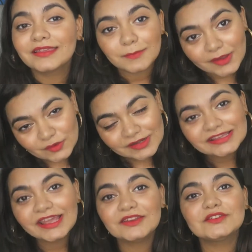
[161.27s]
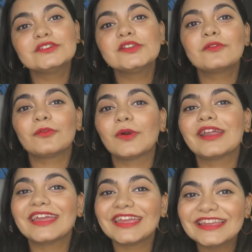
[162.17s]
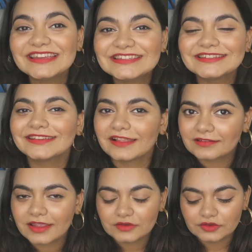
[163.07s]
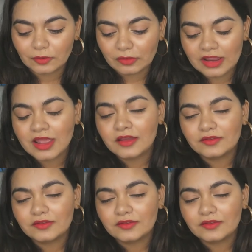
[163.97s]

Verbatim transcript: especially catered for Indian skin tone.